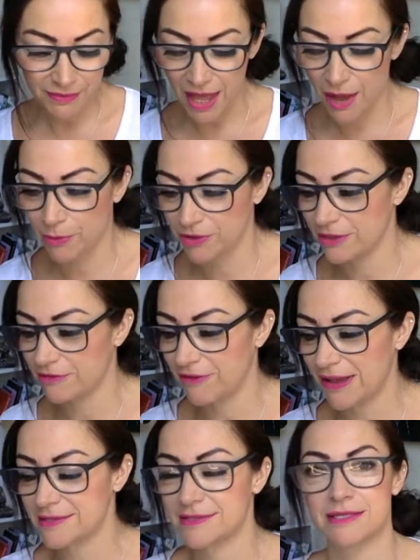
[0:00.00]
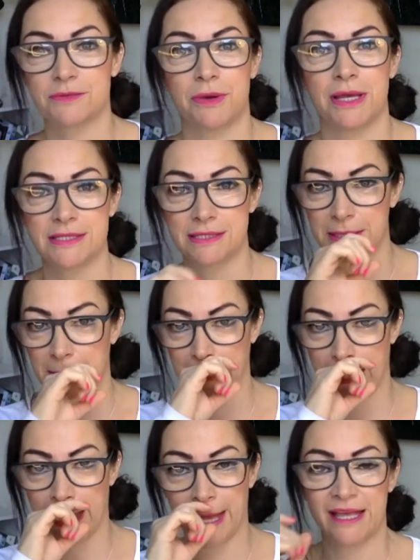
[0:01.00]
And one of the fastest ways to do
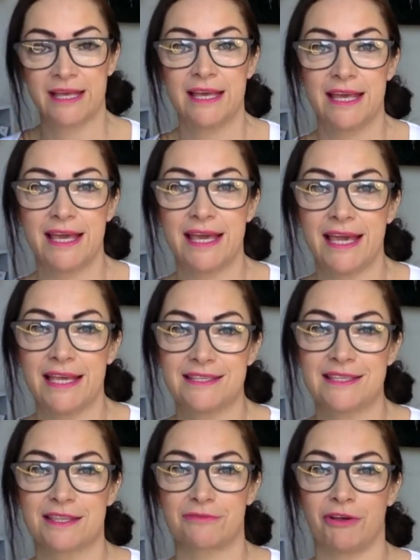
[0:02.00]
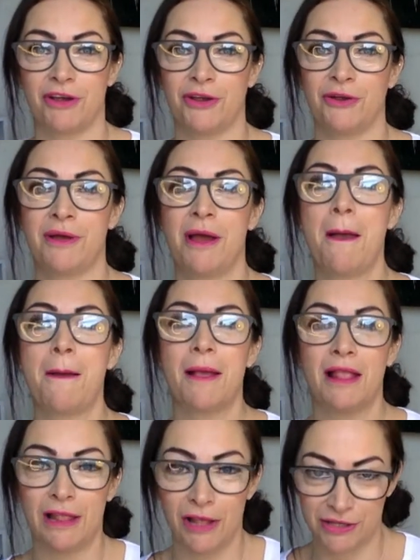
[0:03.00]
that is through
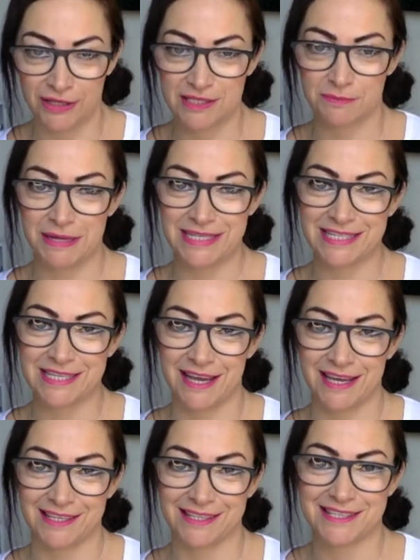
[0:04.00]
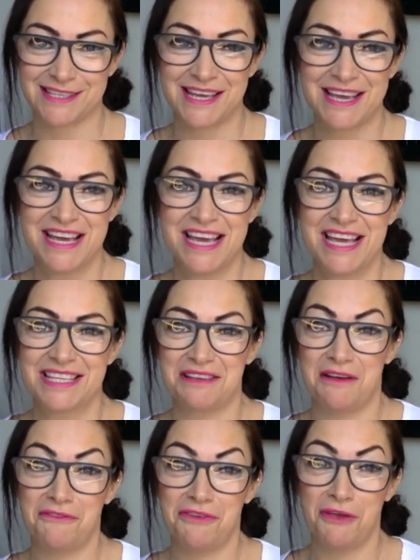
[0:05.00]
learning to meditate. So
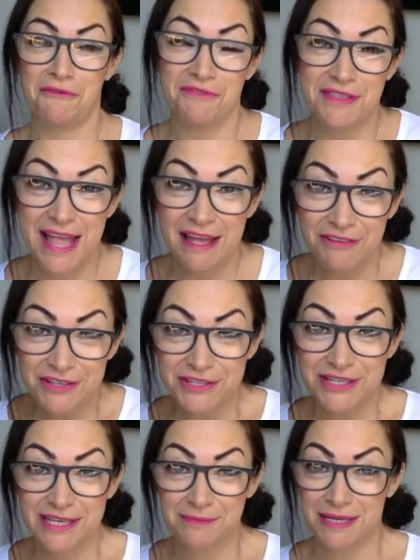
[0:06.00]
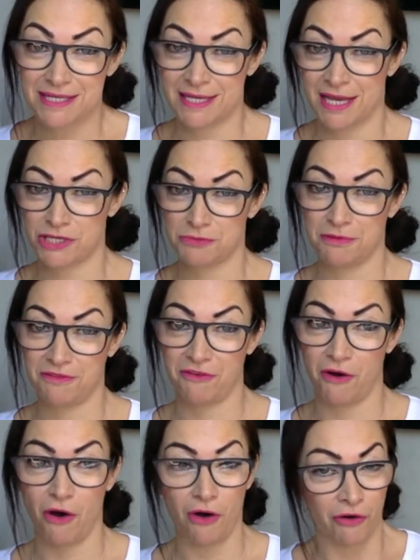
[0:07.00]
if you've never done any meditation
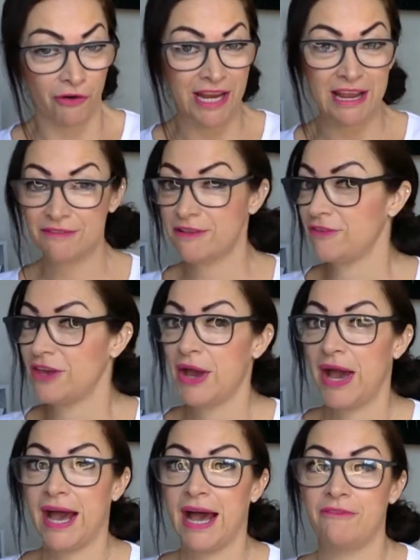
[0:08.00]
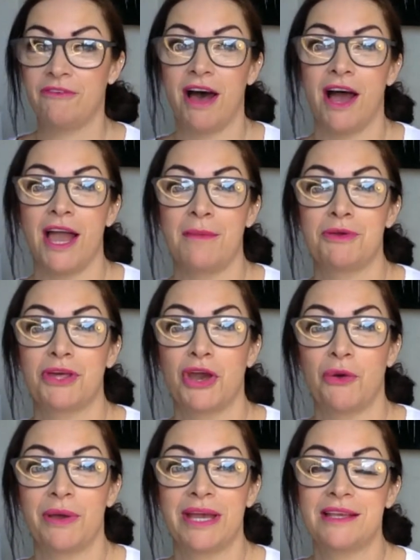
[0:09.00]
before, or even if you have, I am
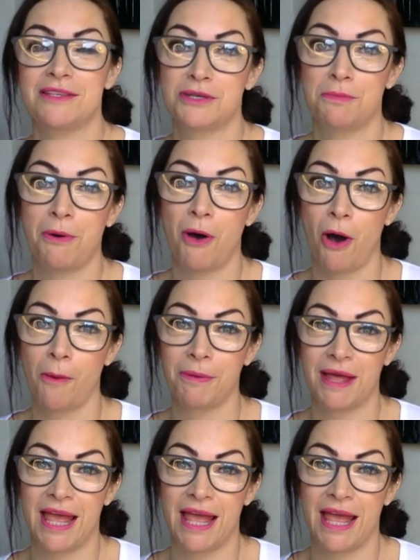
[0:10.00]
going to pop